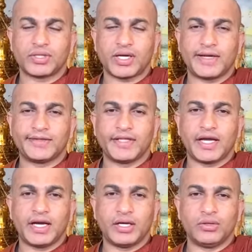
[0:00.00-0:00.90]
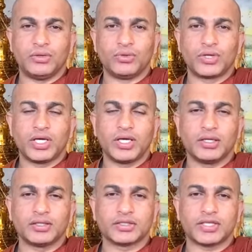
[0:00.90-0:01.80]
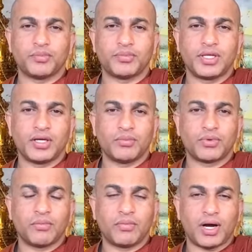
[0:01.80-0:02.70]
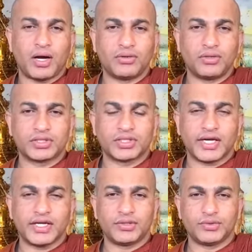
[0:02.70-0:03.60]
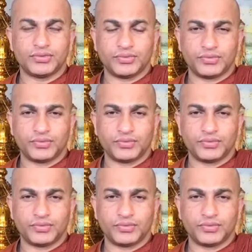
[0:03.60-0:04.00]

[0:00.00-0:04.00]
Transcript: rather than looking something from outside to